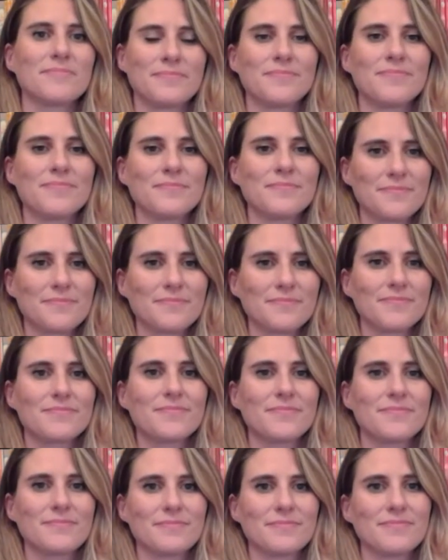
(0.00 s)

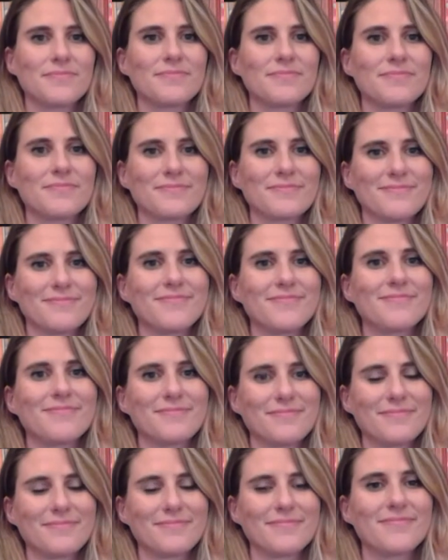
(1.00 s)

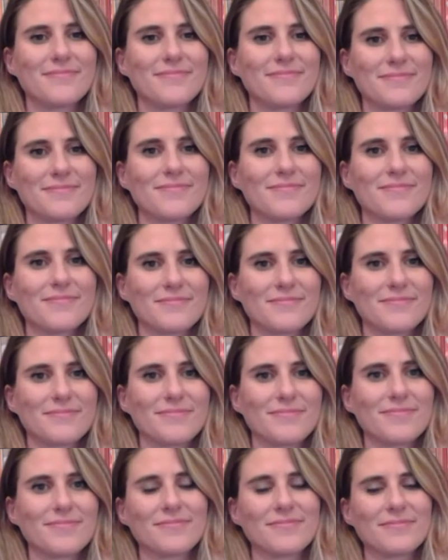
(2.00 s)

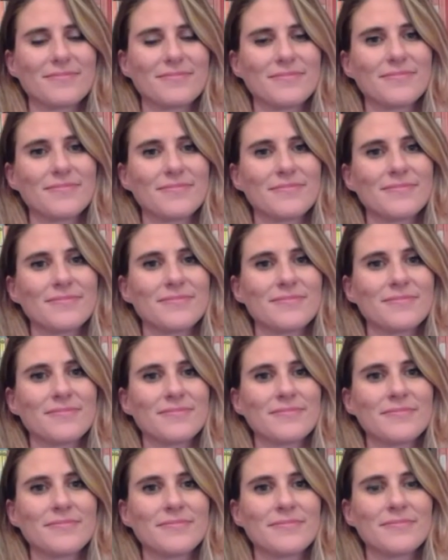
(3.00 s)

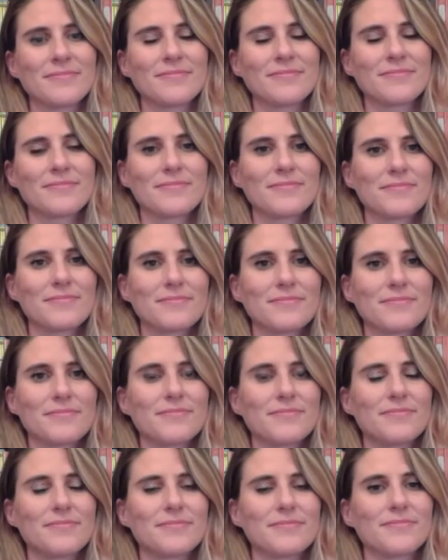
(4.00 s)

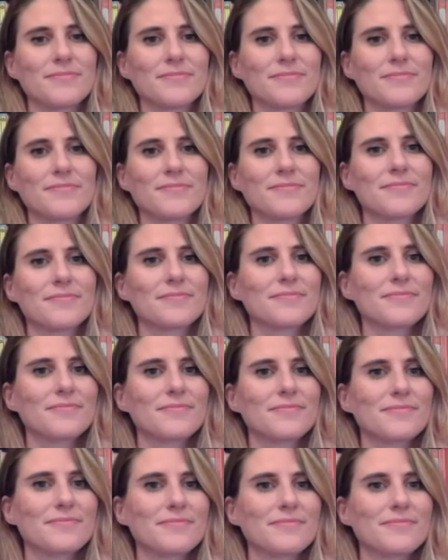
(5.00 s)

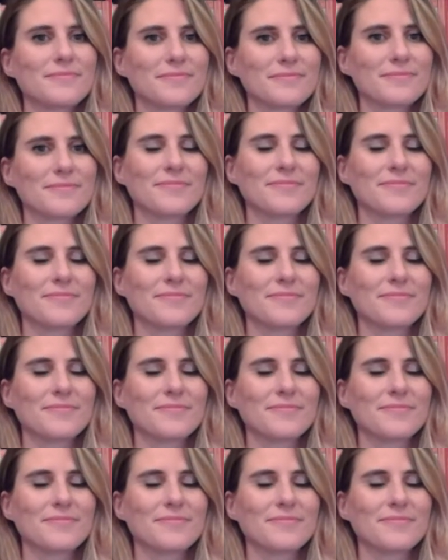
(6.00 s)
(silent)